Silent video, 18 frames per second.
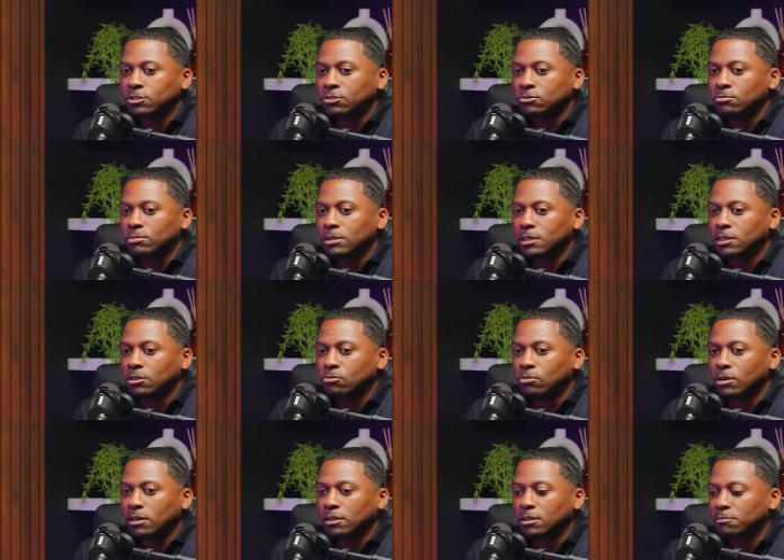you really
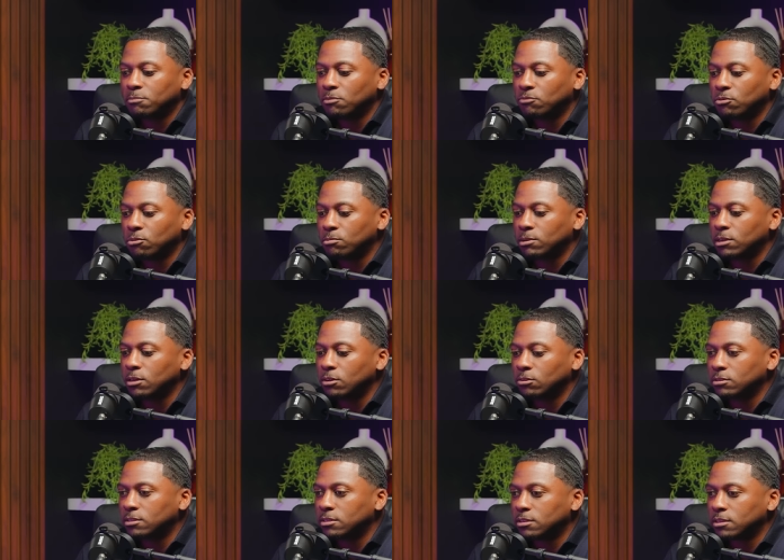quickly before we
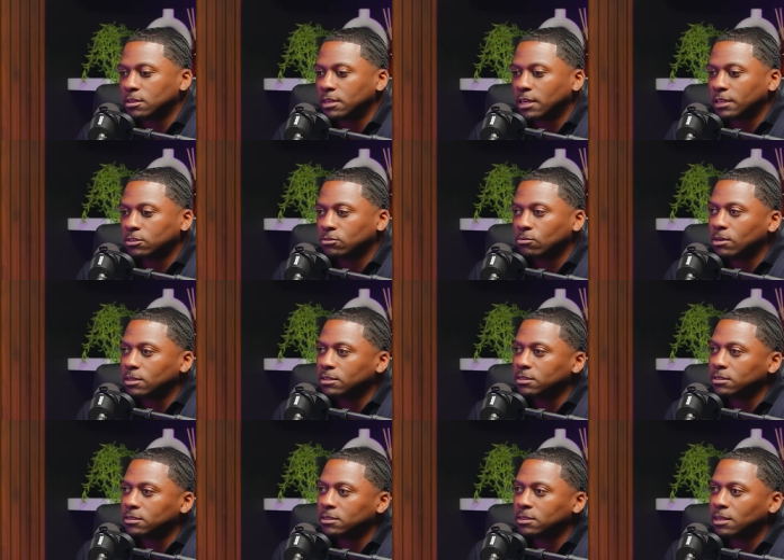go to the next
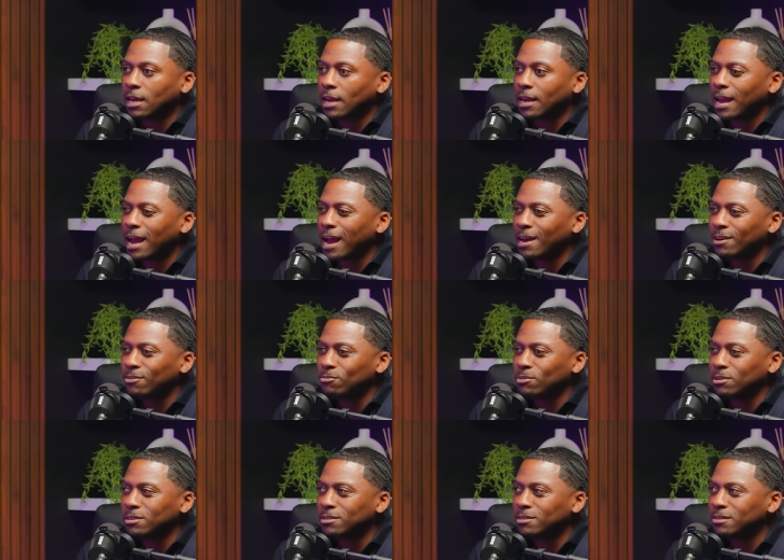question, like how do
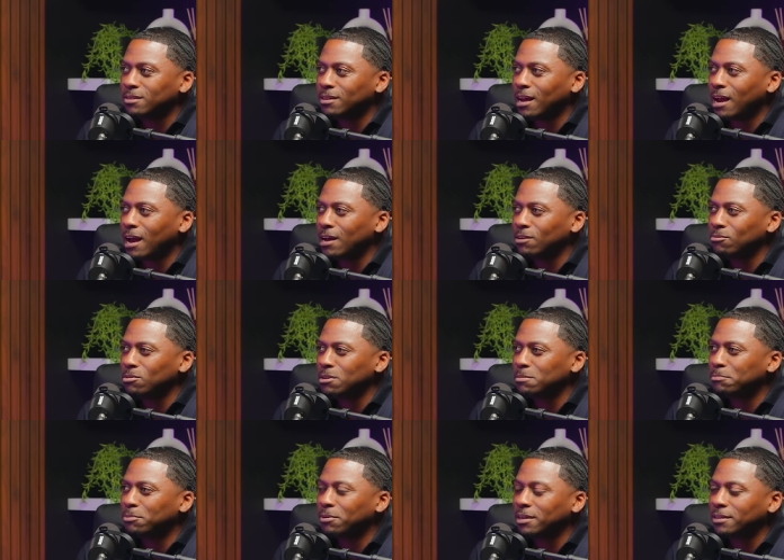we
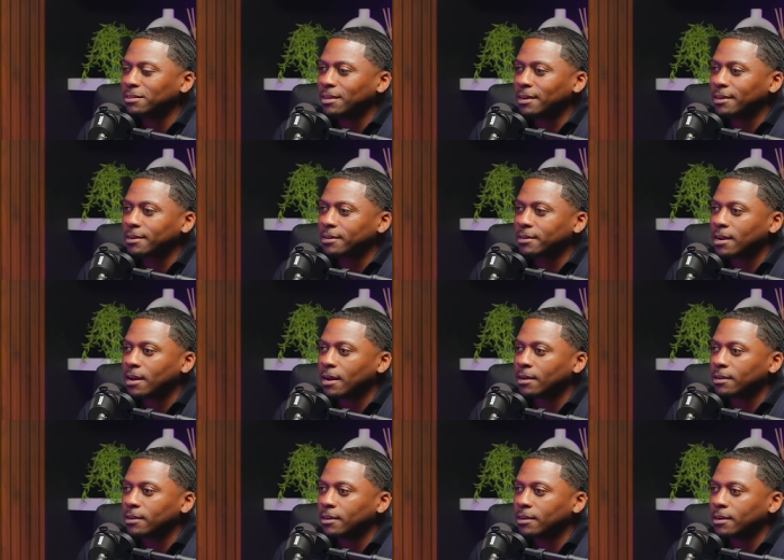break that in
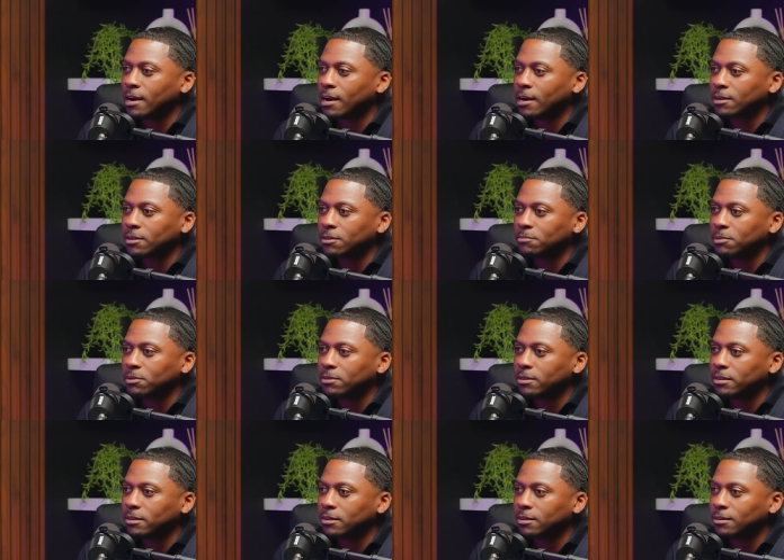our
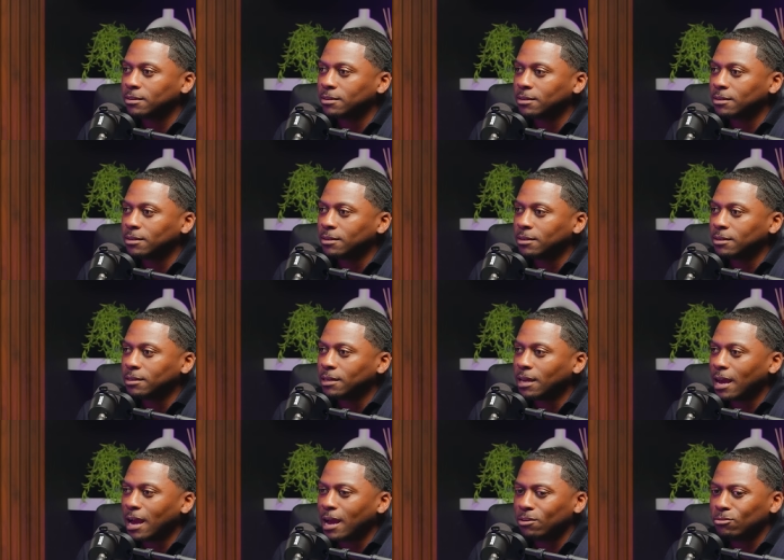community?
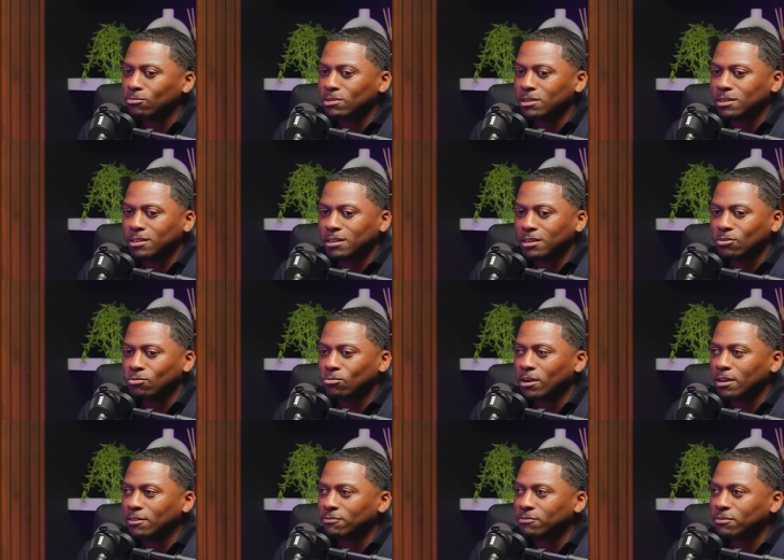Like how do we get
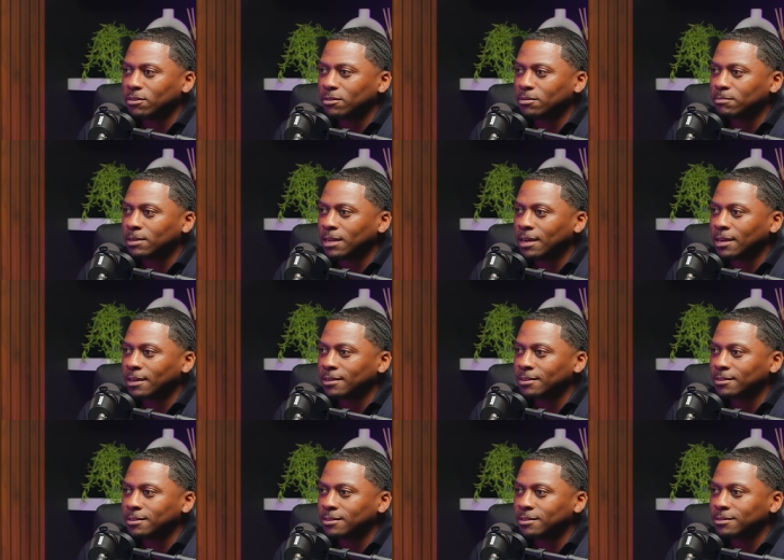away from
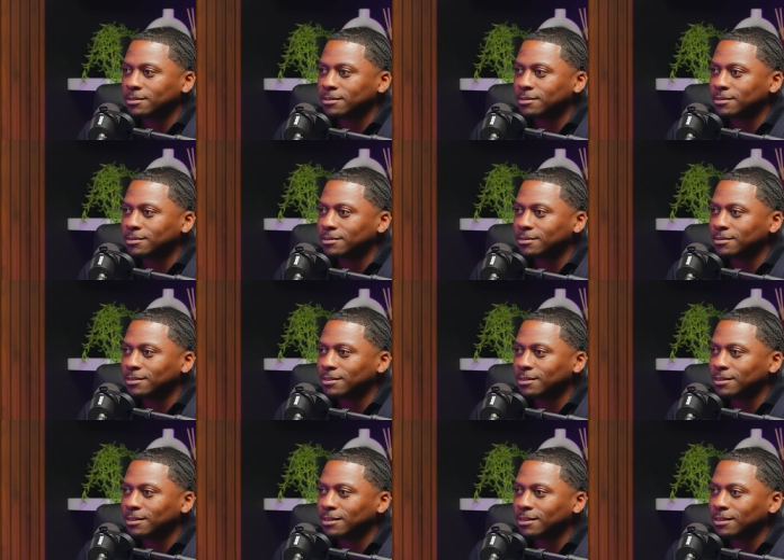like this
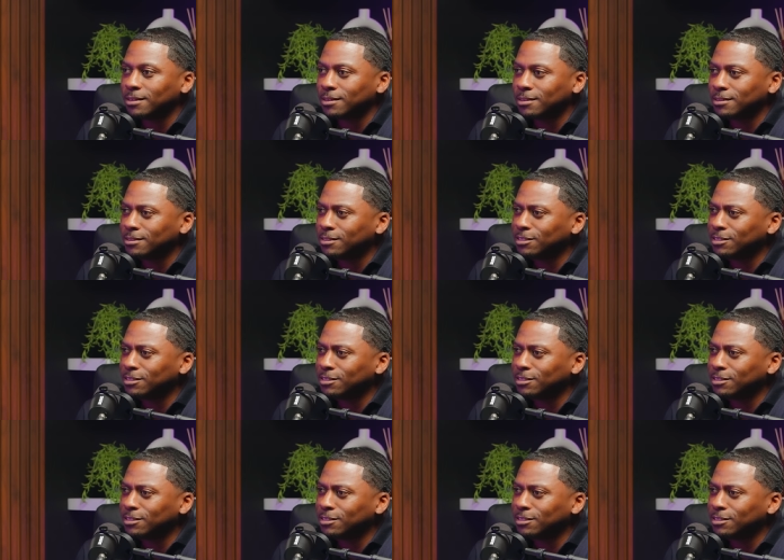separation?